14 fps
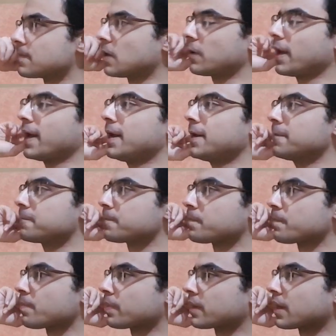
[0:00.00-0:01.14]
Okay.
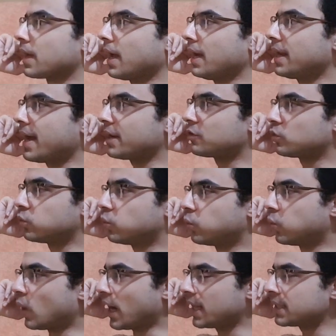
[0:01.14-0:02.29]
And that's
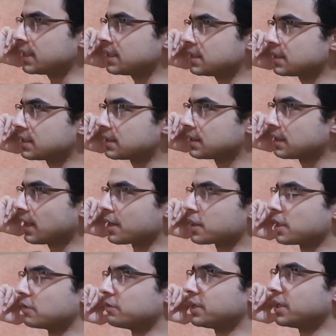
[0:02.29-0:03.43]
one. And
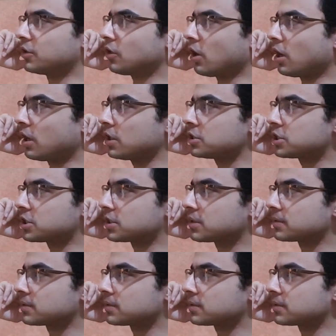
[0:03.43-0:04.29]
Silvally dodged.